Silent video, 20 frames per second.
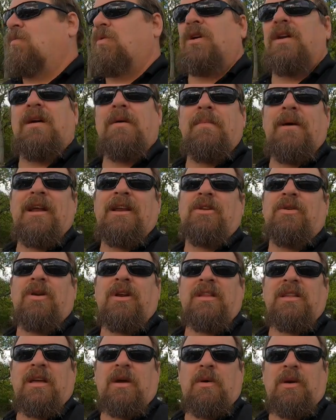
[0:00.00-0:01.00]
Would anybody do
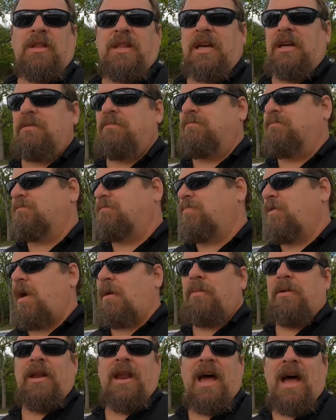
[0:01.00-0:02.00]
anything with it?
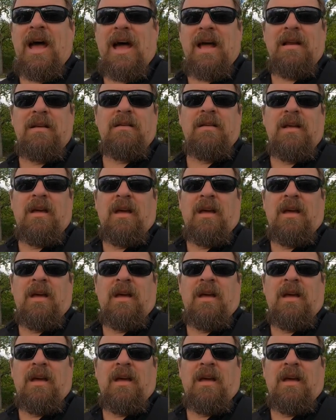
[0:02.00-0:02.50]
Probably not.